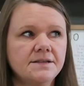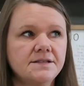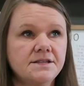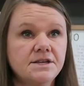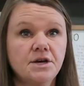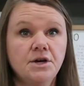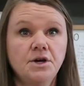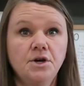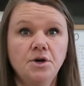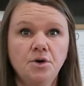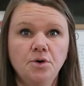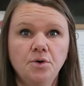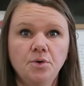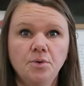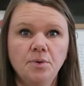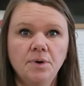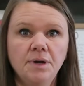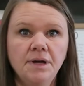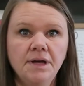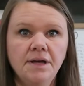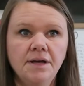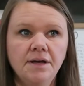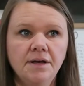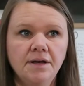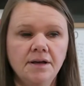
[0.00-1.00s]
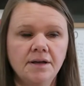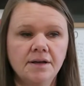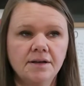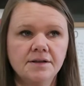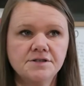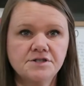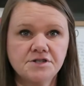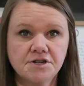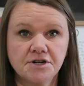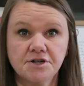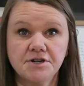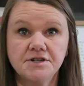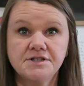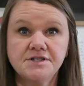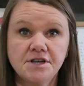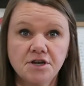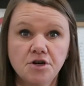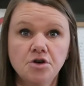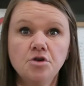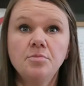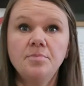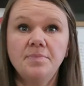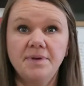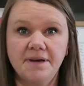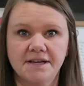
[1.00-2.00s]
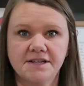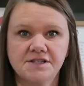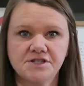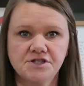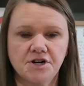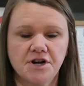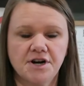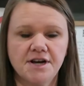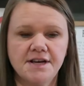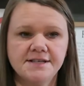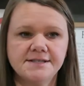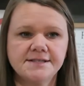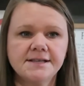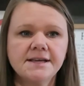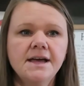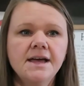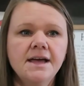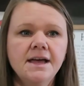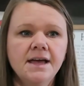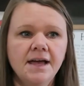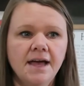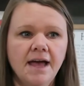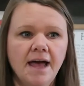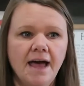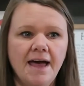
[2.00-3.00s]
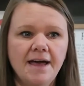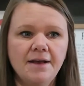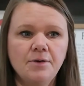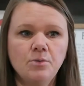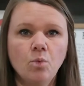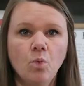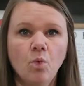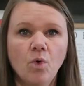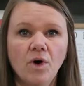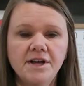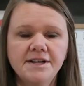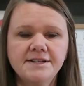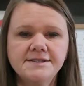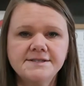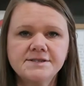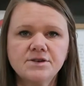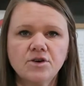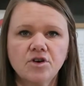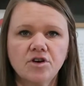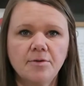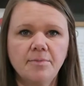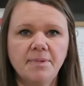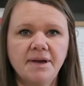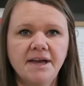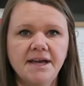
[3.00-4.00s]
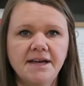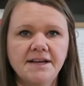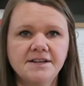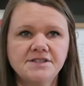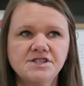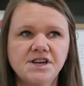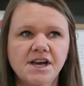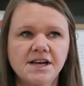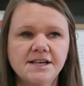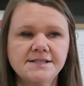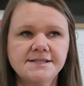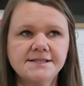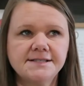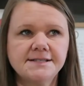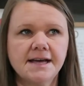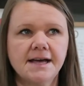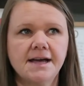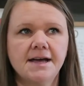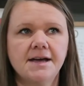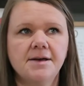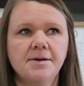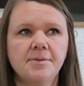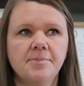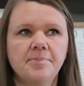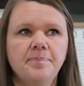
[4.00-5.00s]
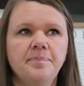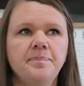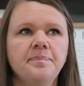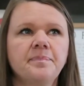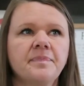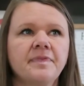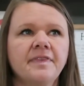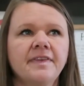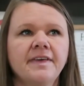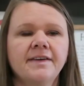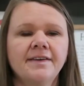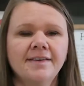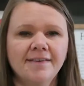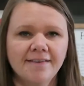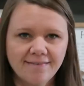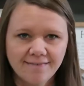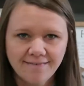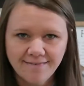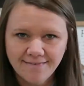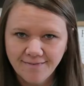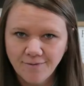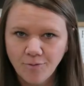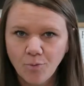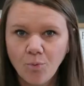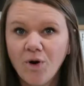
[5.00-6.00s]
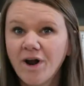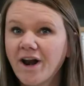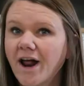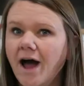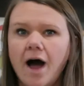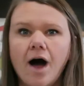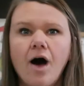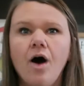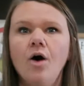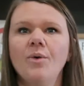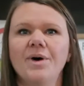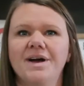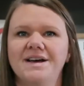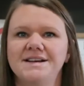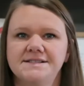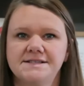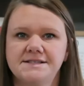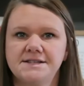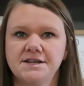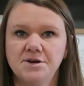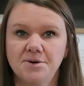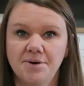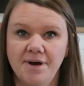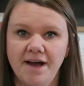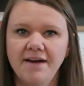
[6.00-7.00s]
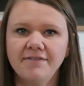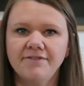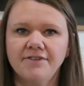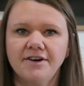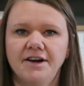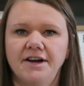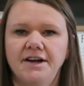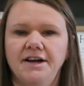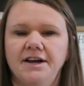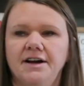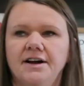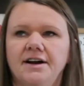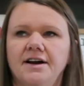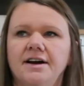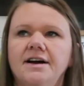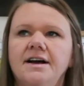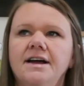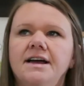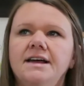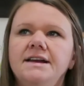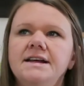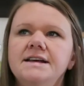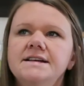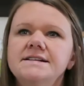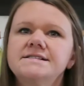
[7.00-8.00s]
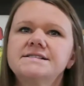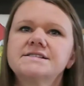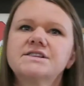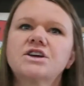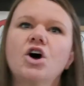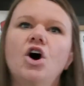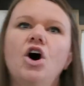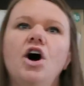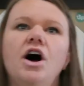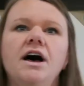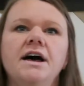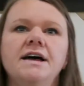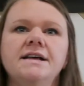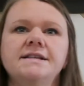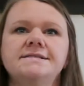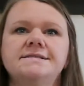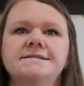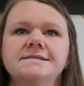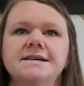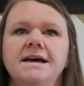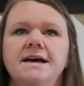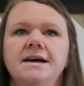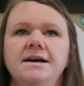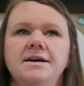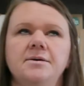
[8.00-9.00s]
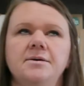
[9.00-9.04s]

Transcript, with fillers: two big trees, and one's going to be just what I always do every year, and it's got